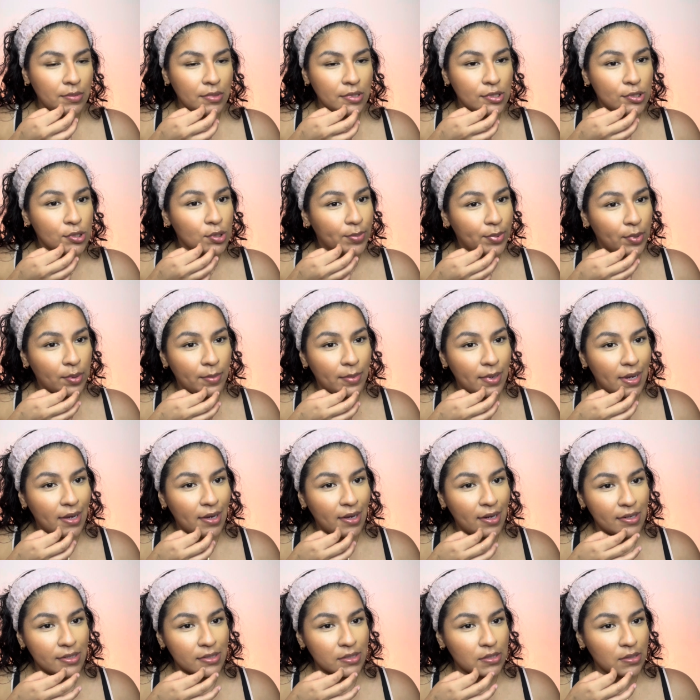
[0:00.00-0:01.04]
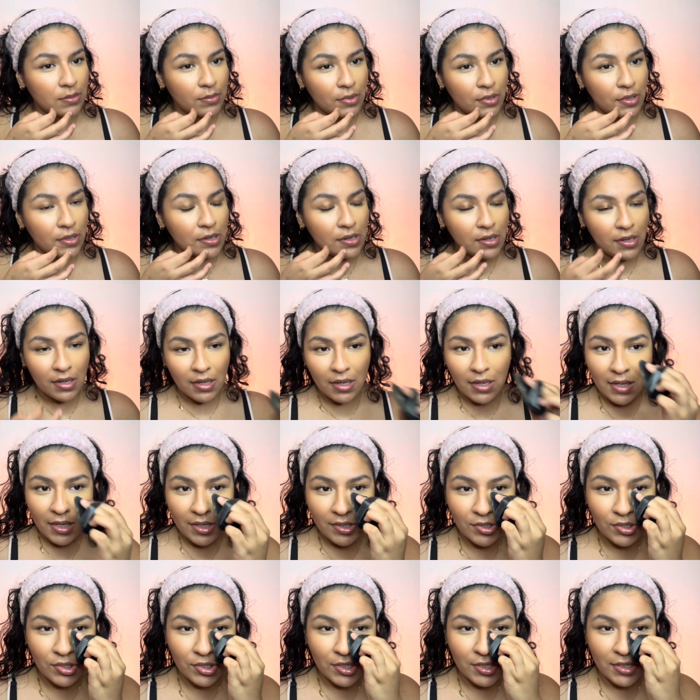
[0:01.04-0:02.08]
super matte in the summer.
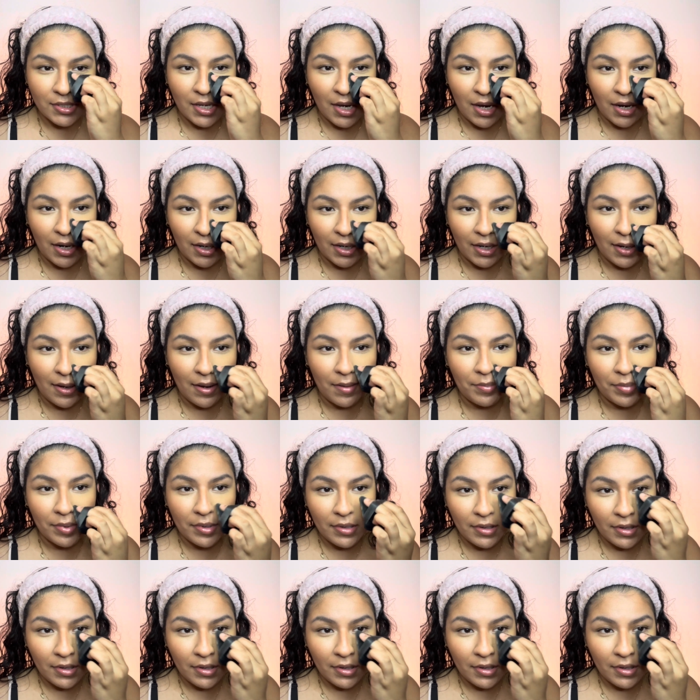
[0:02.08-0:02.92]
It's just not going to happen.